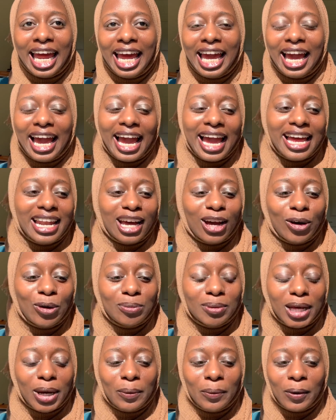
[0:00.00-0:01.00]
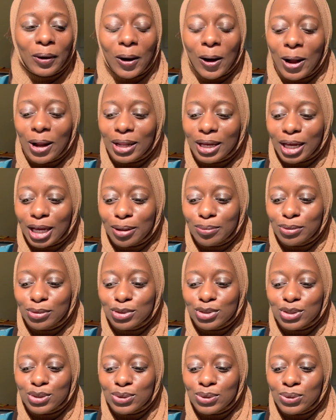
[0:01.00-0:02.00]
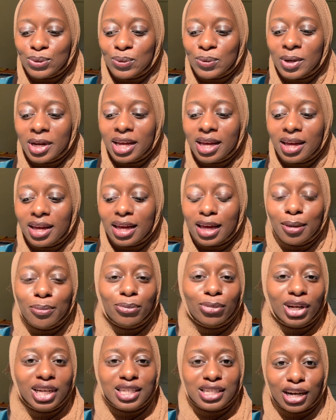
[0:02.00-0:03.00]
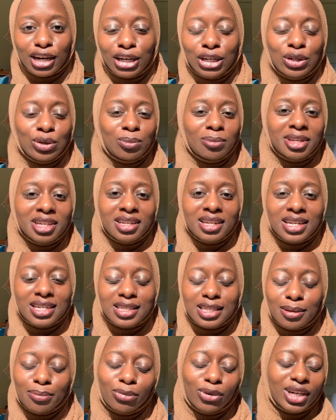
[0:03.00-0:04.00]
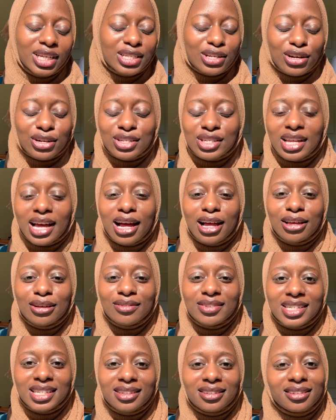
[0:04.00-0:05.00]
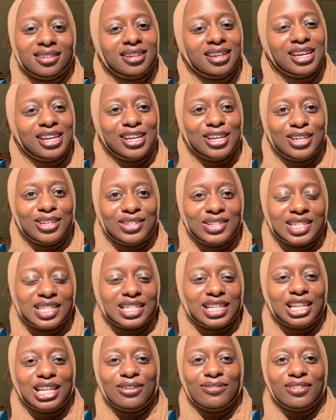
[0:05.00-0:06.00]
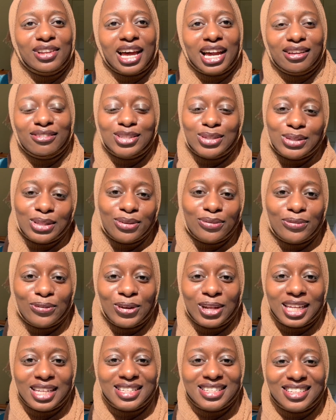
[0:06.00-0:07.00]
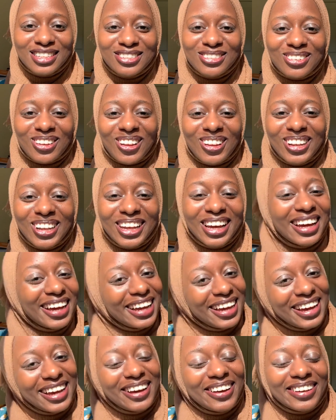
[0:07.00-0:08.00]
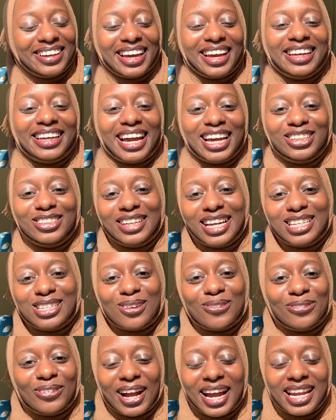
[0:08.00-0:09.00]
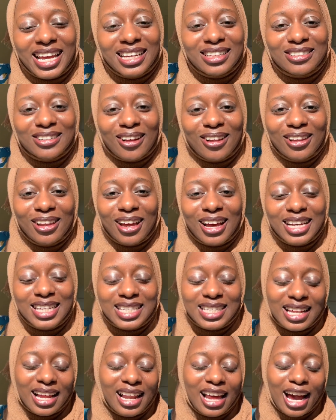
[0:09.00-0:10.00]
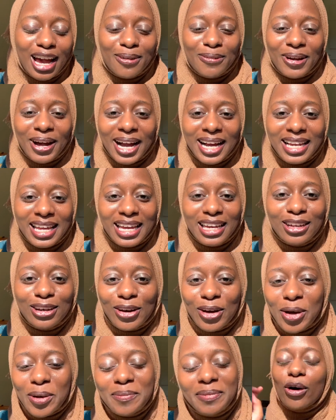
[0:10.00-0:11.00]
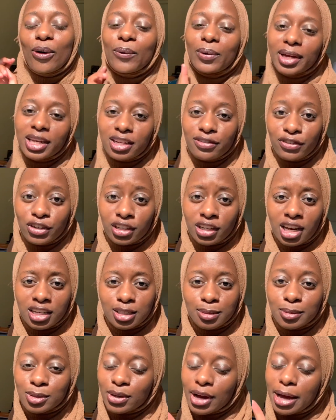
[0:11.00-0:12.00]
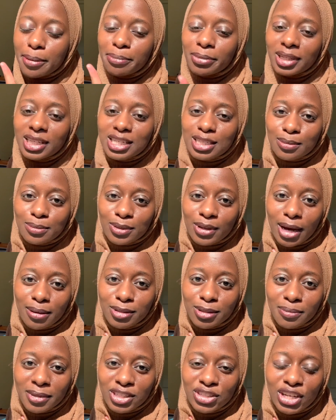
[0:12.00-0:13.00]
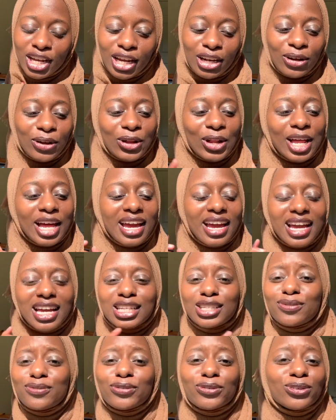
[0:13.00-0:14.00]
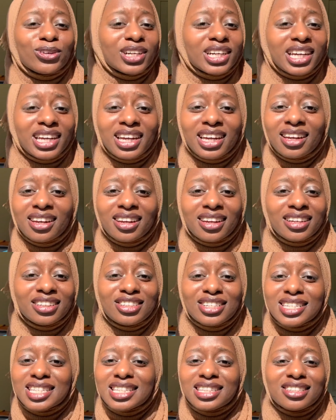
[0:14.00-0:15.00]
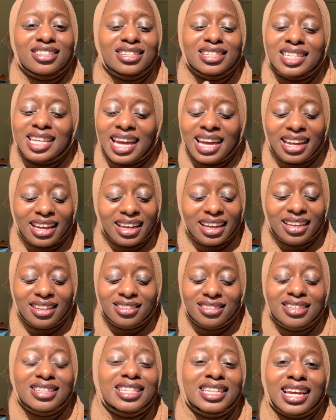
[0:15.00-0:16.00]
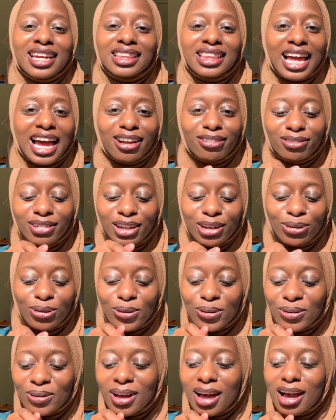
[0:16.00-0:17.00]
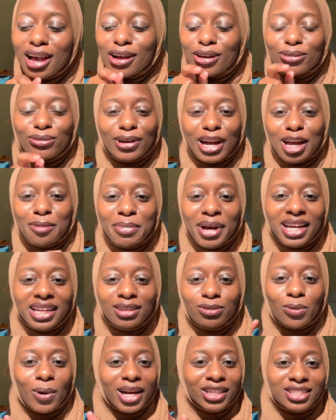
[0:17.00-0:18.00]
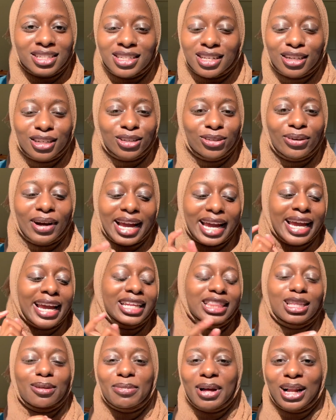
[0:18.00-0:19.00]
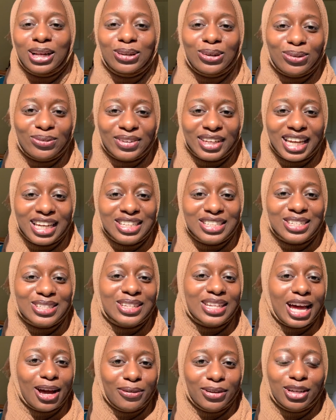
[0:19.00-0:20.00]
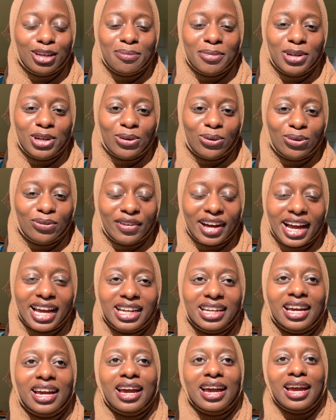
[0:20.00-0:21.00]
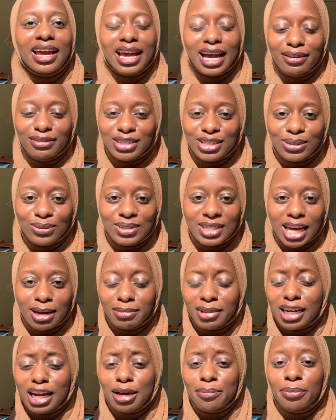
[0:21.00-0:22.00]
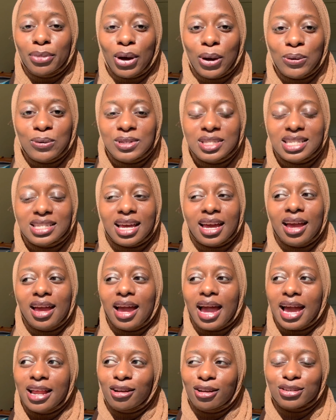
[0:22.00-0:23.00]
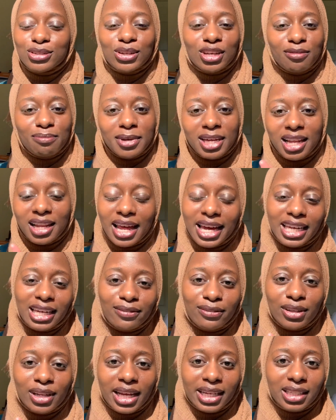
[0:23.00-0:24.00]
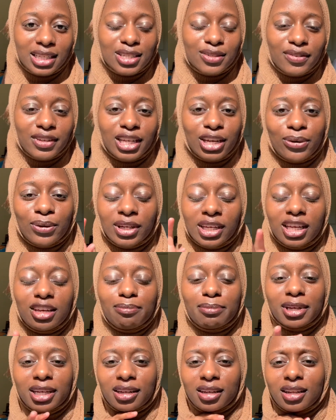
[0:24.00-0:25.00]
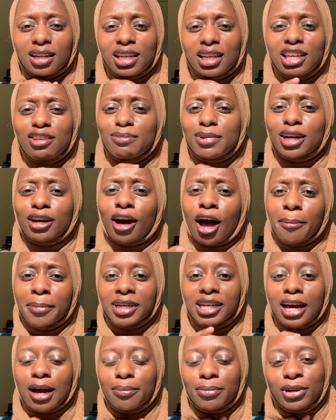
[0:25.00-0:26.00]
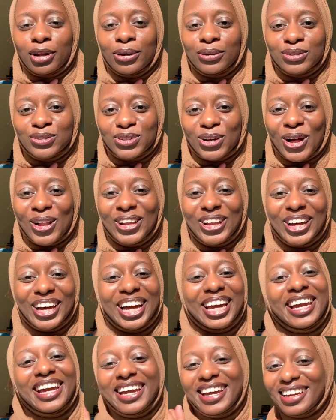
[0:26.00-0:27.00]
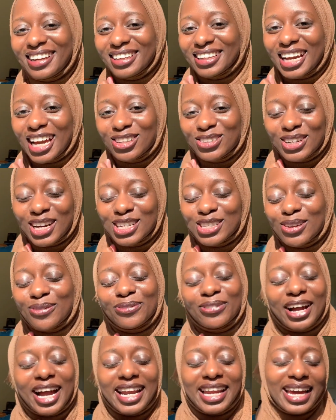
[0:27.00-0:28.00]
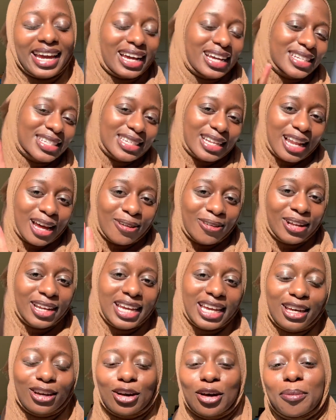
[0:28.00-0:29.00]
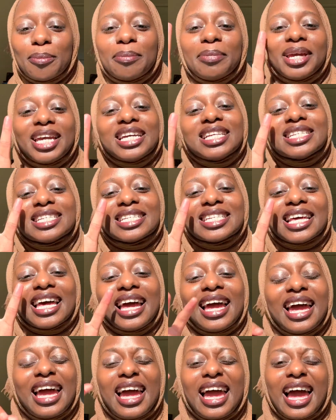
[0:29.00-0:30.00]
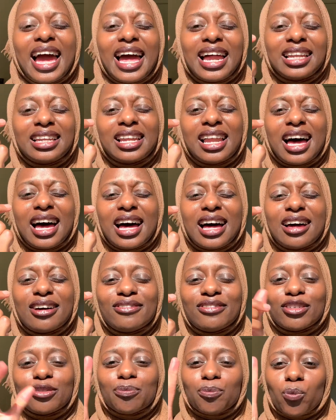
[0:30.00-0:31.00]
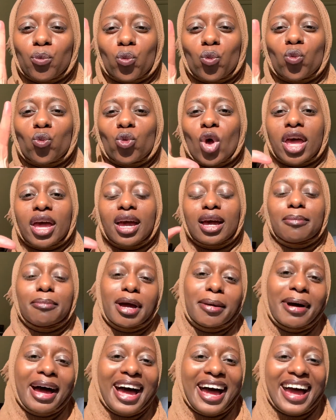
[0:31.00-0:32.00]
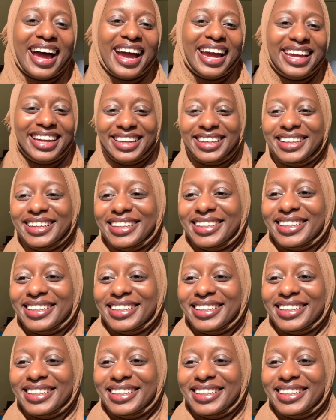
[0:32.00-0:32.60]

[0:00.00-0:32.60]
And I hope that we're all able to embrace our humanness, embrace ourselves, and just live life to the fullest, inshallah. Okay, I'll catch you guys on Friday, inshallah. Asalamualaykum. Oh, and if you're not subscribed, please subscribe to my channel. It's free. Just hit it. Just hit that little red button, watch it turn gray, hit the bell notification so that way you can be notified every single time that I post. And also give me a like if you like this video, and leave me a comment down below, inshallah. And I'll catch you guys on Friday. Assalamualaikum. Peace and love. Bye bye.